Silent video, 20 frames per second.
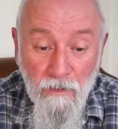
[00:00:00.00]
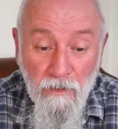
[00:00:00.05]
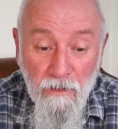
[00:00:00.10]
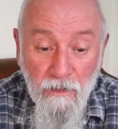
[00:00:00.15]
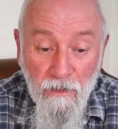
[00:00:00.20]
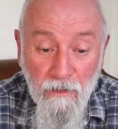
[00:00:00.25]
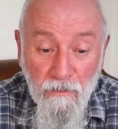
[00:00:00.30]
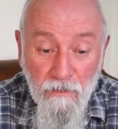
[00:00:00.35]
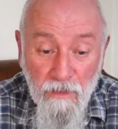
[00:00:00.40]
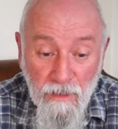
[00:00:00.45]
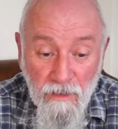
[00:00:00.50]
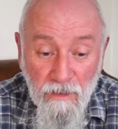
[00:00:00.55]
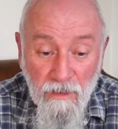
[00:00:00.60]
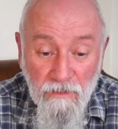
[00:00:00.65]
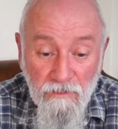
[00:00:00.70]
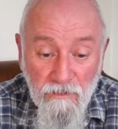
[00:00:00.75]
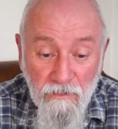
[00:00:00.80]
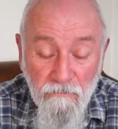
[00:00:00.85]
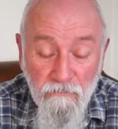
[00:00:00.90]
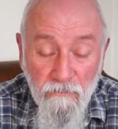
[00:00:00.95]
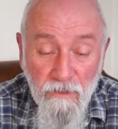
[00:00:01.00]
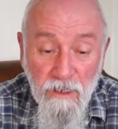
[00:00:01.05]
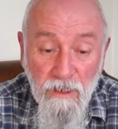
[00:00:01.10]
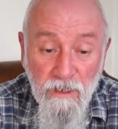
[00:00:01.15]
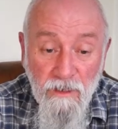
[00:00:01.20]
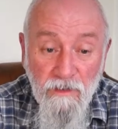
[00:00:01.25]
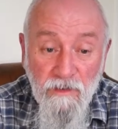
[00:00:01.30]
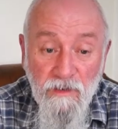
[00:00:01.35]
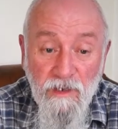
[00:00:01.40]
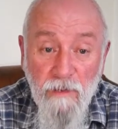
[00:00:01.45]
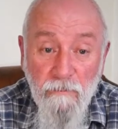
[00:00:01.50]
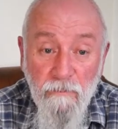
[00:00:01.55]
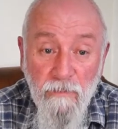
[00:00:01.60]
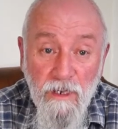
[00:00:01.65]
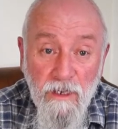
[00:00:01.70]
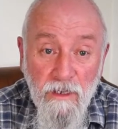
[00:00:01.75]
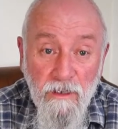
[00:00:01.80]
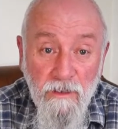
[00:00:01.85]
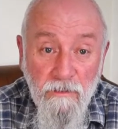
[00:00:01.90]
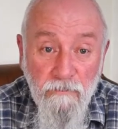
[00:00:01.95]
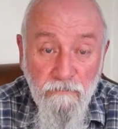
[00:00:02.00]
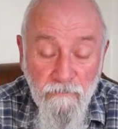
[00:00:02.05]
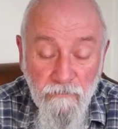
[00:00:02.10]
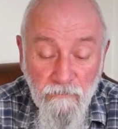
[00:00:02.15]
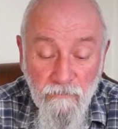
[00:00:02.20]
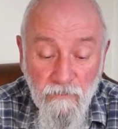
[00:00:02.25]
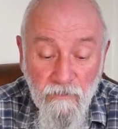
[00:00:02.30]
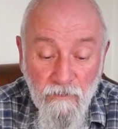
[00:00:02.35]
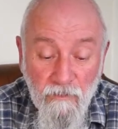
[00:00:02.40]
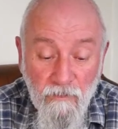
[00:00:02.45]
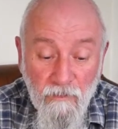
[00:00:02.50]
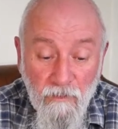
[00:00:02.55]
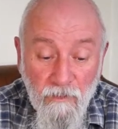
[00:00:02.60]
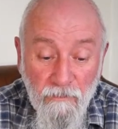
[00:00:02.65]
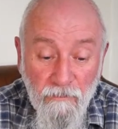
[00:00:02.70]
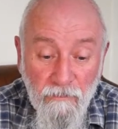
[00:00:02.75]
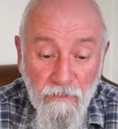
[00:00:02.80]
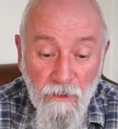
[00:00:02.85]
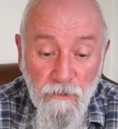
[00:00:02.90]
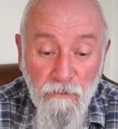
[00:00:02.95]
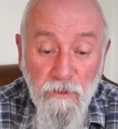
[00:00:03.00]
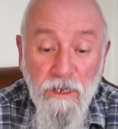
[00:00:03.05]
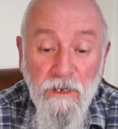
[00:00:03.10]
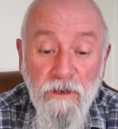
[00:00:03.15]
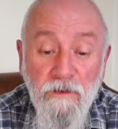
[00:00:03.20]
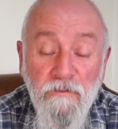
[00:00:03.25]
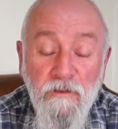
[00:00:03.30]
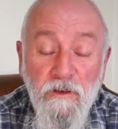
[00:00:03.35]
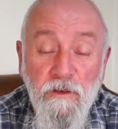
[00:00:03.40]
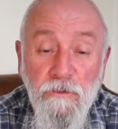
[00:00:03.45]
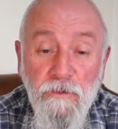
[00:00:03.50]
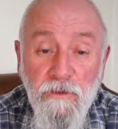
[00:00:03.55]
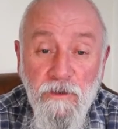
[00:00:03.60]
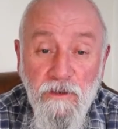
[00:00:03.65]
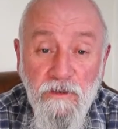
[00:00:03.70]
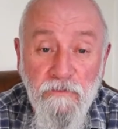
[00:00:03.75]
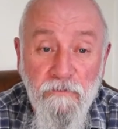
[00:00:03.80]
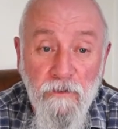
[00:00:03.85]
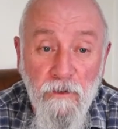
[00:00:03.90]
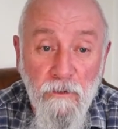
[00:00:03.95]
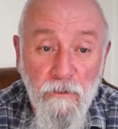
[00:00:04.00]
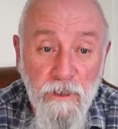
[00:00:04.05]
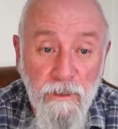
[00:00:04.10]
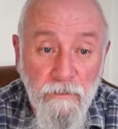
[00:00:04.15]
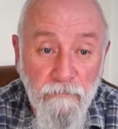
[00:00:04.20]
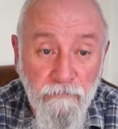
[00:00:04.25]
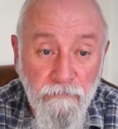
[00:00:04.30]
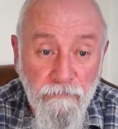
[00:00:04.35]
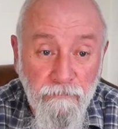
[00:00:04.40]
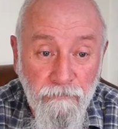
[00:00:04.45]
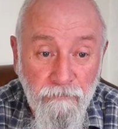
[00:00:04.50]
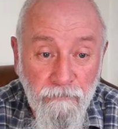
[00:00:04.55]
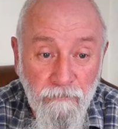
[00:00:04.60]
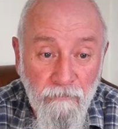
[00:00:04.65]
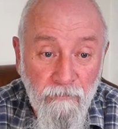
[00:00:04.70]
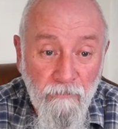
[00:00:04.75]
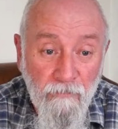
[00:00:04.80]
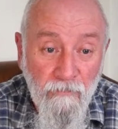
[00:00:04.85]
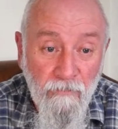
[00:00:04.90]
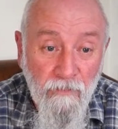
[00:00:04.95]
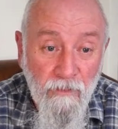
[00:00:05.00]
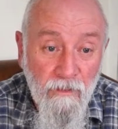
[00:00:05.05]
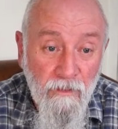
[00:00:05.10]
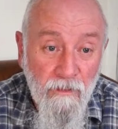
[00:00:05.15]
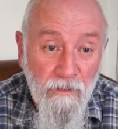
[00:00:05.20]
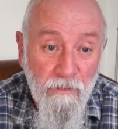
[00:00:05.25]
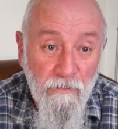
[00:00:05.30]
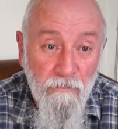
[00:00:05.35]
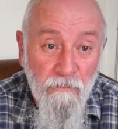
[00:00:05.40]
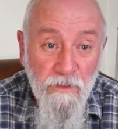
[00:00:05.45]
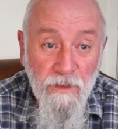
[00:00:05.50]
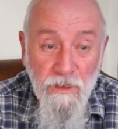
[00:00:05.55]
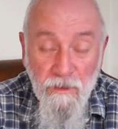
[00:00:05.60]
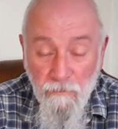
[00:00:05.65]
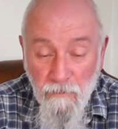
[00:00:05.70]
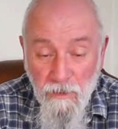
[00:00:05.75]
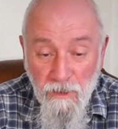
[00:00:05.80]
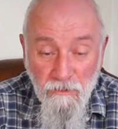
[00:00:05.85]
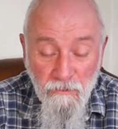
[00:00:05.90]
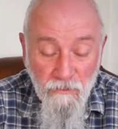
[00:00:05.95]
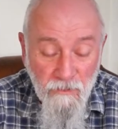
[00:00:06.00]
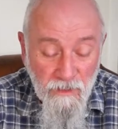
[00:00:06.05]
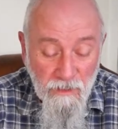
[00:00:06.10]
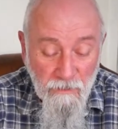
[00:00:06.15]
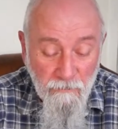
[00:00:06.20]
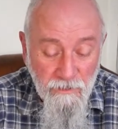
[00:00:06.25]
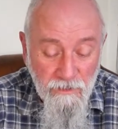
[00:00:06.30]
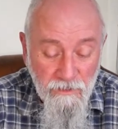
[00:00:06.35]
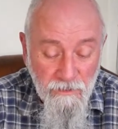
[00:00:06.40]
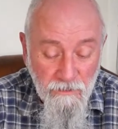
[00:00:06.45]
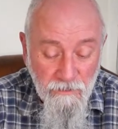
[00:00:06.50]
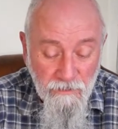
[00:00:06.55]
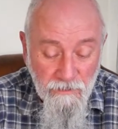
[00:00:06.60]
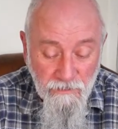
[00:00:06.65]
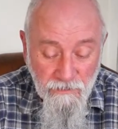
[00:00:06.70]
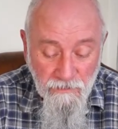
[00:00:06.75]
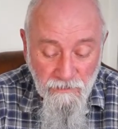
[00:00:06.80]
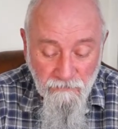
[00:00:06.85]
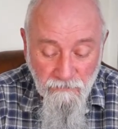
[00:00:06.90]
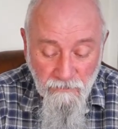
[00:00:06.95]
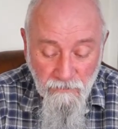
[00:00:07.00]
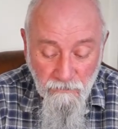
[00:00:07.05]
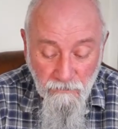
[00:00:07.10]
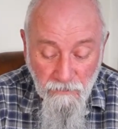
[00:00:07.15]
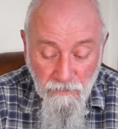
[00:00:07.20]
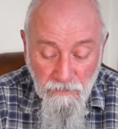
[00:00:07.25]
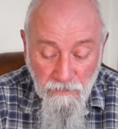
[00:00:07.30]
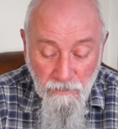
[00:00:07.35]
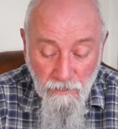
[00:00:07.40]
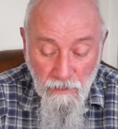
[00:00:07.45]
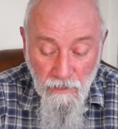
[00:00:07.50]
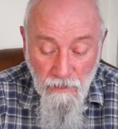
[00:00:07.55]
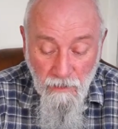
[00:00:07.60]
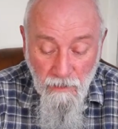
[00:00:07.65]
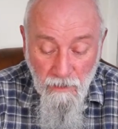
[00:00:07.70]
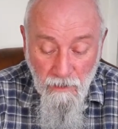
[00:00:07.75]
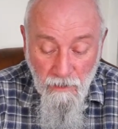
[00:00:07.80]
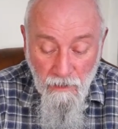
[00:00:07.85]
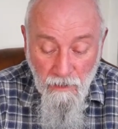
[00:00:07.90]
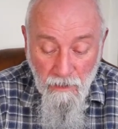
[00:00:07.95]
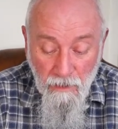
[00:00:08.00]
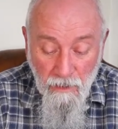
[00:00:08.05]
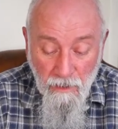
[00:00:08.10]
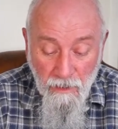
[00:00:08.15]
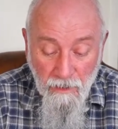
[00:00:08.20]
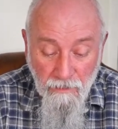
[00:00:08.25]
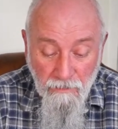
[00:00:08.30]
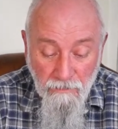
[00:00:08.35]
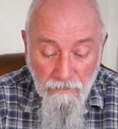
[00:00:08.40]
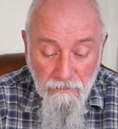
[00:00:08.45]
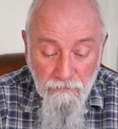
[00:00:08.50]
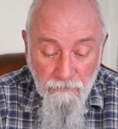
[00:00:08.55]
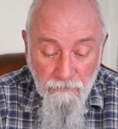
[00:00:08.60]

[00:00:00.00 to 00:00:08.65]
I think that really set my creative juices flowing, within my own limitations of course, and